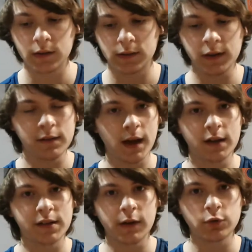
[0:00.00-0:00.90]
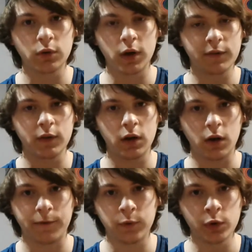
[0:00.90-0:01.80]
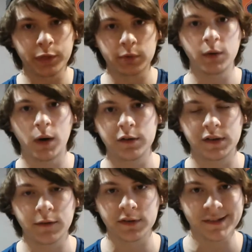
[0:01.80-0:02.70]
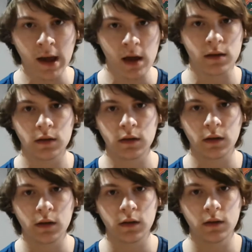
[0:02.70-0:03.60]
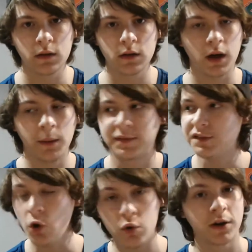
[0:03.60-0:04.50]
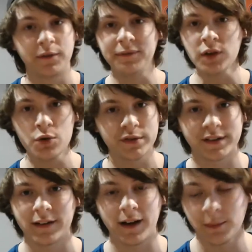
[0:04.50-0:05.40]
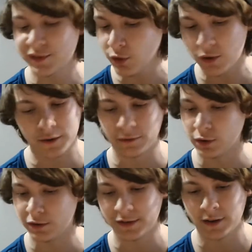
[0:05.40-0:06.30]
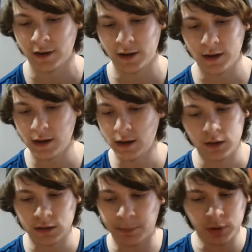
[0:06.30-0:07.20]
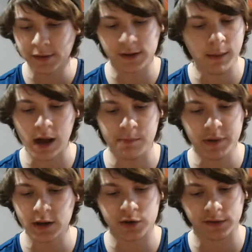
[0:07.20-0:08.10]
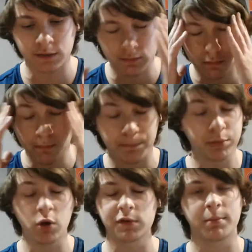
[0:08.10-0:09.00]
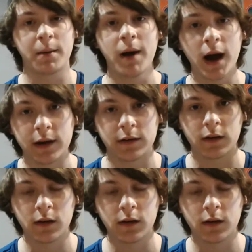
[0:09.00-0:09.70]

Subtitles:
These guys have a full 3 wide receiver set. I'm so confused here. I'm so confused. To place them at a B just blows my mind.